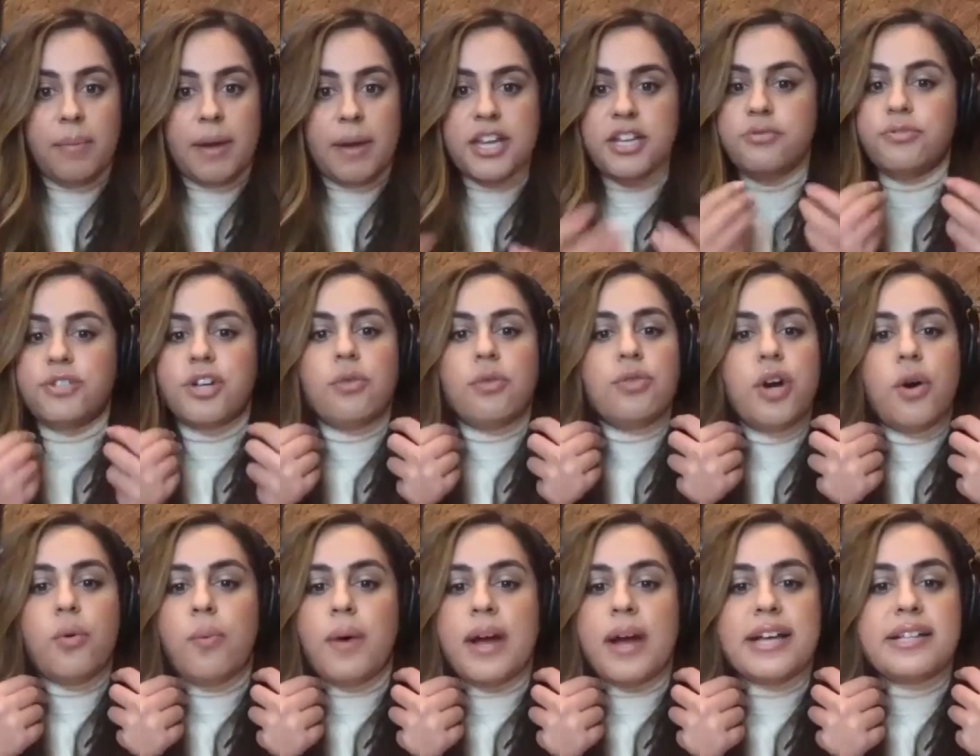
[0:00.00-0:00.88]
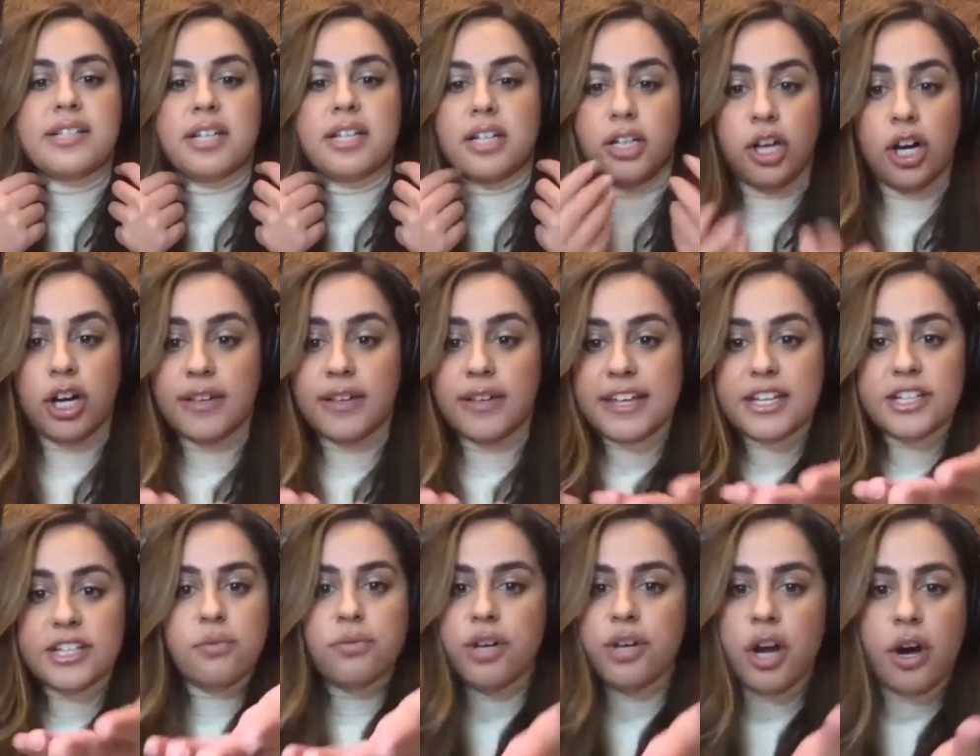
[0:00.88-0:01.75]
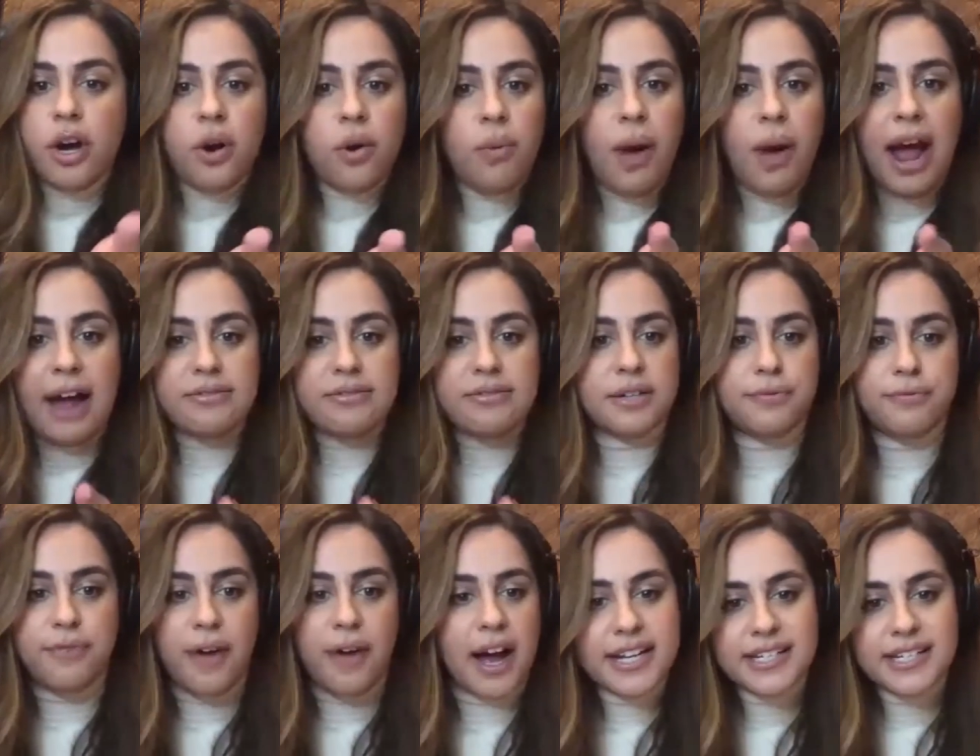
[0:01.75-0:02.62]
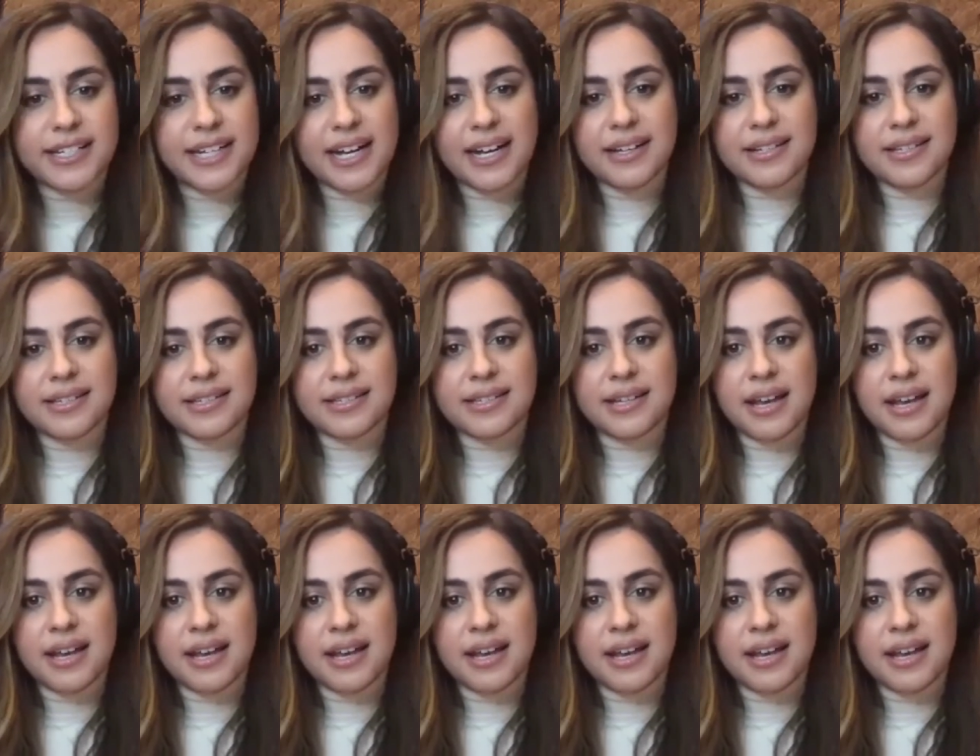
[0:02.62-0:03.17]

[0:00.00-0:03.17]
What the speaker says: and you don't know where to look, they don't know how to find us.